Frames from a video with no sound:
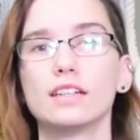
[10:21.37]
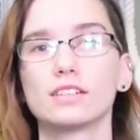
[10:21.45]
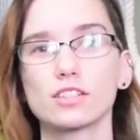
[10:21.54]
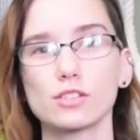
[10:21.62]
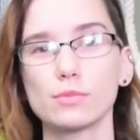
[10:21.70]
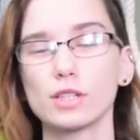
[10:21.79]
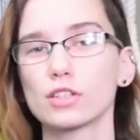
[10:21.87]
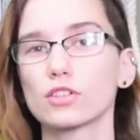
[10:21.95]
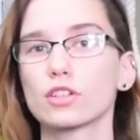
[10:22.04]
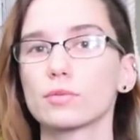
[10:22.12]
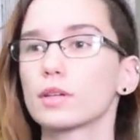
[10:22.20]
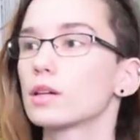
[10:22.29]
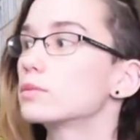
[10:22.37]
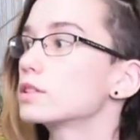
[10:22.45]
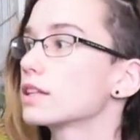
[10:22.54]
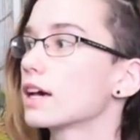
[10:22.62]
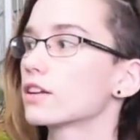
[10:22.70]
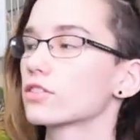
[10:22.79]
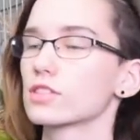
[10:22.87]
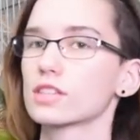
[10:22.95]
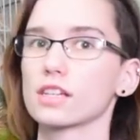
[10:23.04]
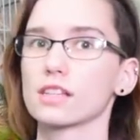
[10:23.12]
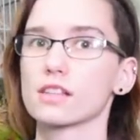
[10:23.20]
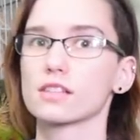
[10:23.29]
doesn't mean they're going to be able to land on,
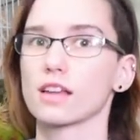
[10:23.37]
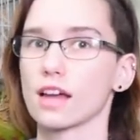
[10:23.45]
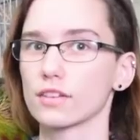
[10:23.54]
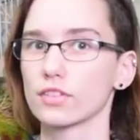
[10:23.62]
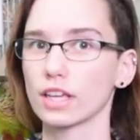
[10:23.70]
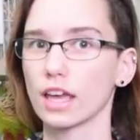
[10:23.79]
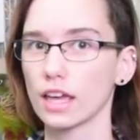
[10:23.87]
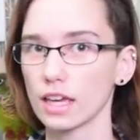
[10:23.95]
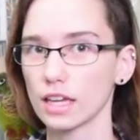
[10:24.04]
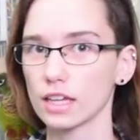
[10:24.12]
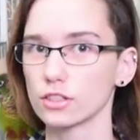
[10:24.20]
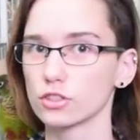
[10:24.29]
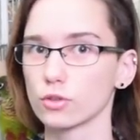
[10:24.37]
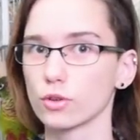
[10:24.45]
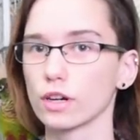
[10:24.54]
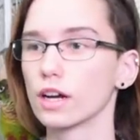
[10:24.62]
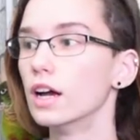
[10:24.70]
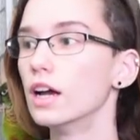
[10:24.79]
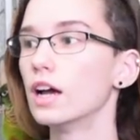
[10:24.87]
say, the side of a cage or